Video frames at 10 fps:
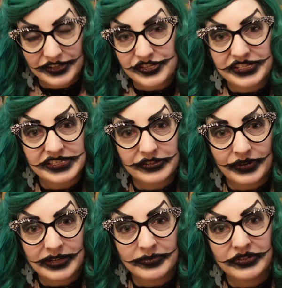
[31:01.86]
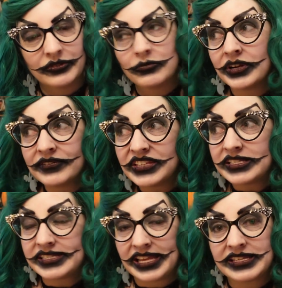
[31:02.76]
She's incredible. One of
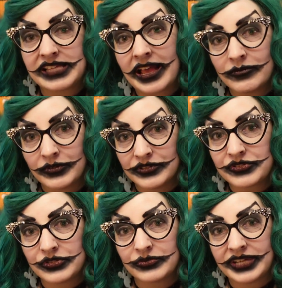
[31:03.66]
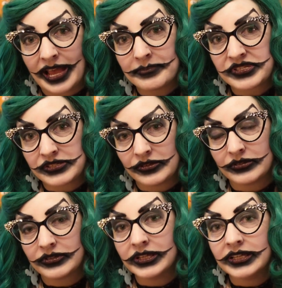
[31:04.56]
these days I will do an
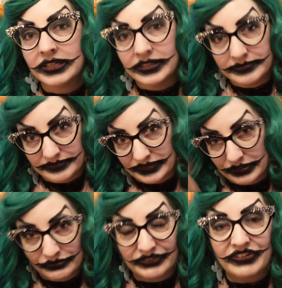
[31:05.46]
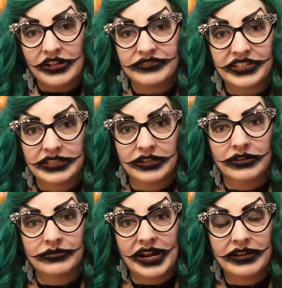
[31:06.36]
episode revolving
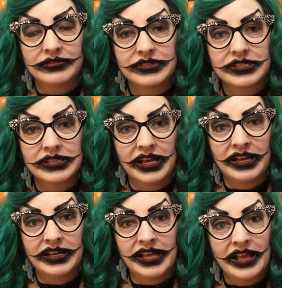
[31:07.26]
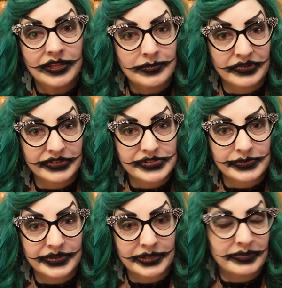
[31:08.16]
around Allie Burke's
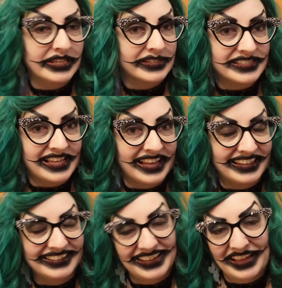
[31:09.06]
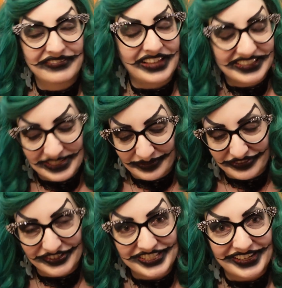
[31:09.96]
work because I have got some of
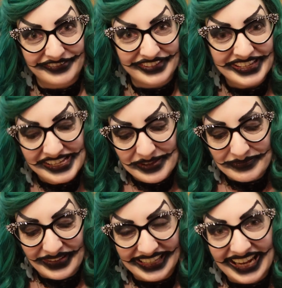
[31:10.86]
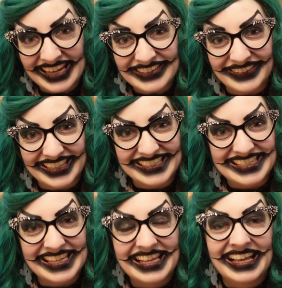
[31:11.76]
her stuff. But
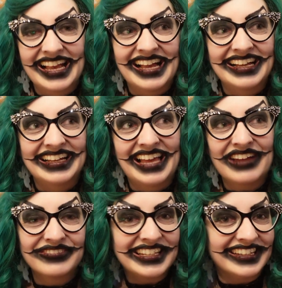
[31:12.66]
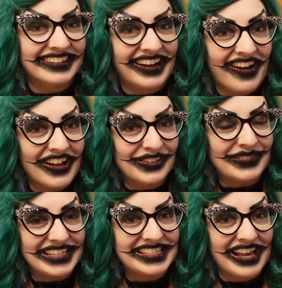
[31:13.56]
anyways, every year at
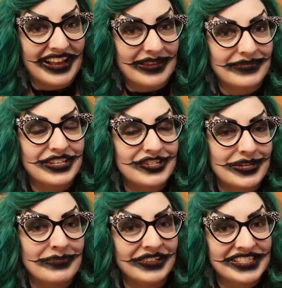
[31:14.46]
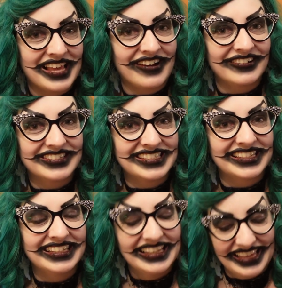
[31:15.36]
Halloween time, she puts out
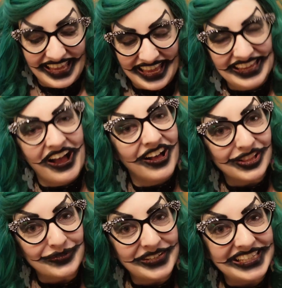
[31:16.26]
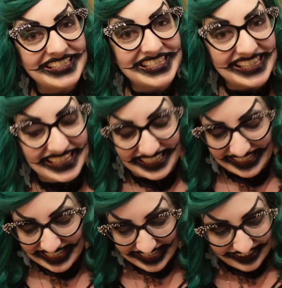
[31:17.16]
a Halloween zine
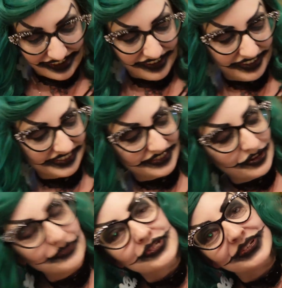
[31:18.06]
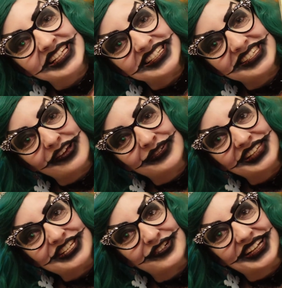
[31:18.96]
called No Treats,
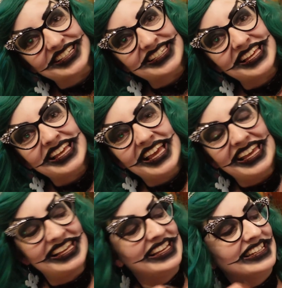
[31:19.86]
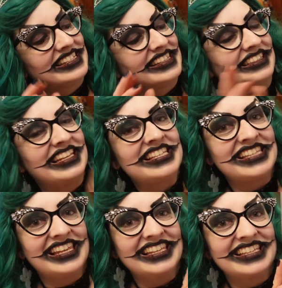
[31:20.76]
Only Tricks. And this
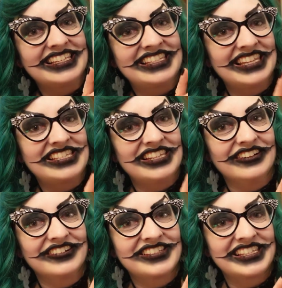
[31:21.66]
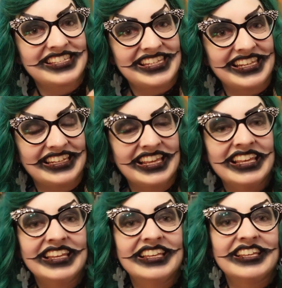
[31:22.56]
is this year's zine.
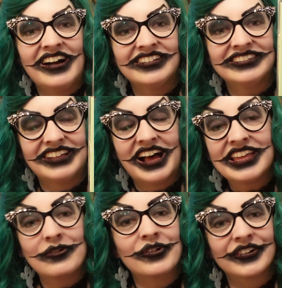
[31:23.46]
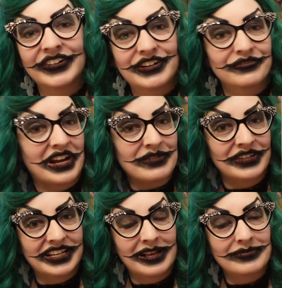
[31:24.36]
I order it right when
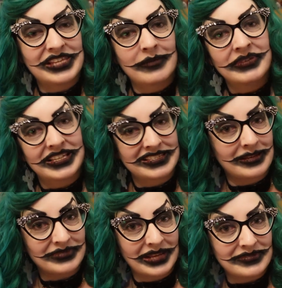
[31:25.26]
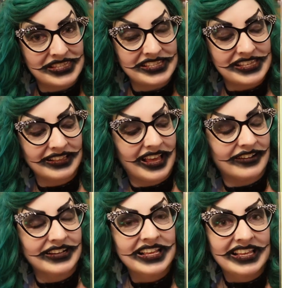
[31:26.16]
it comes out because sometimes they sell
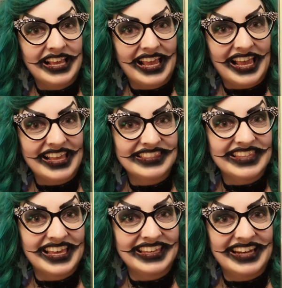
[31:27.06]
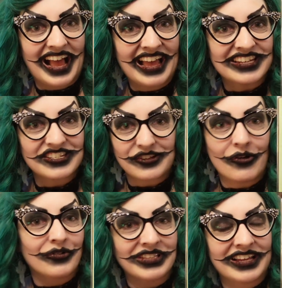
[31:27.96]
out. And then I just
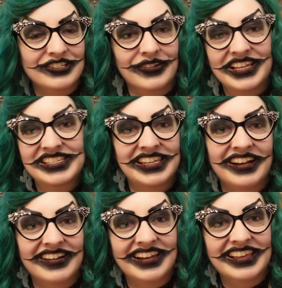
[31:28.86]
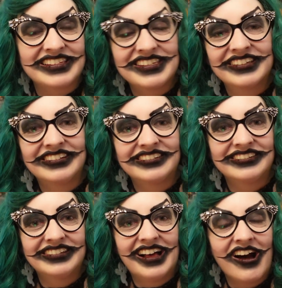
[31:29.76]
hold on to it. I sit on it
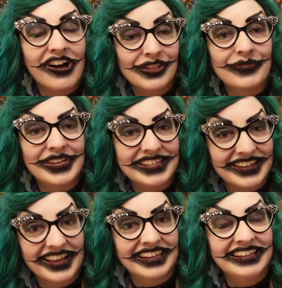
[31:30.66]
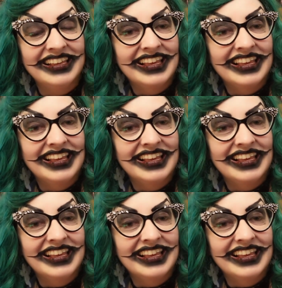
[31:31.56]
until Halloween night.